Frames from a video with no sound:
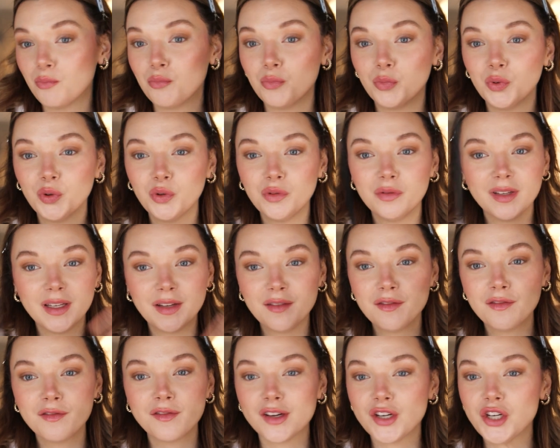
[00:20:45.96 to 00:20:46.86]
Moving
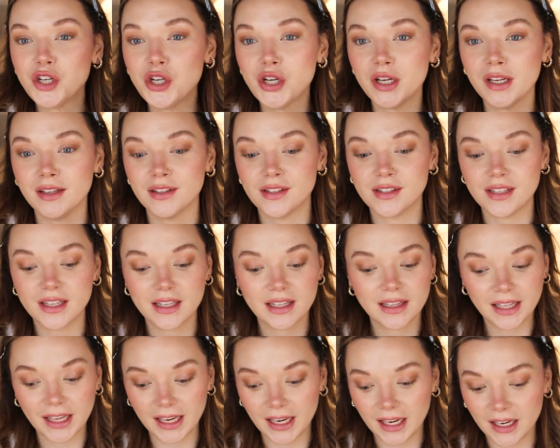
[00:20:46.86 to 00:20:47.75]
fishes
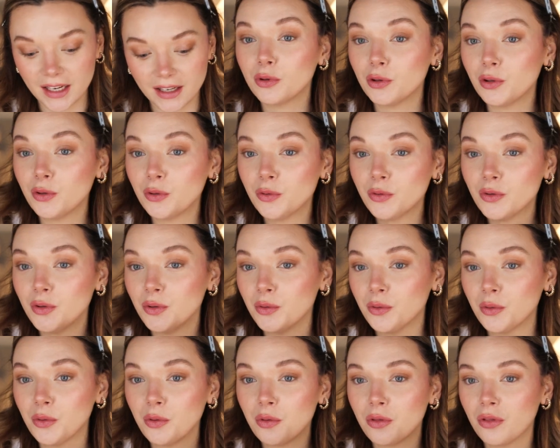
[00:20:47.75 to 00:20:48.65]
and like
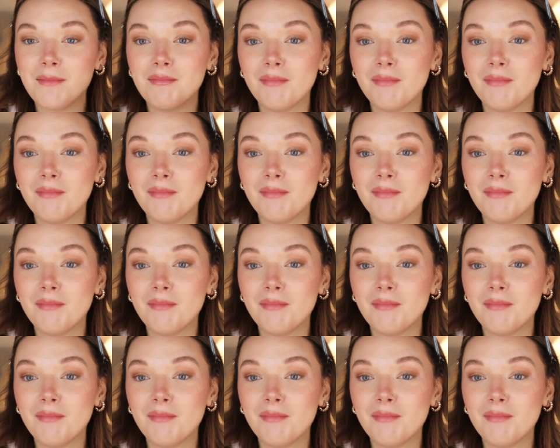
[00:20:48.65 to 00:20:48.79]
Bluetooth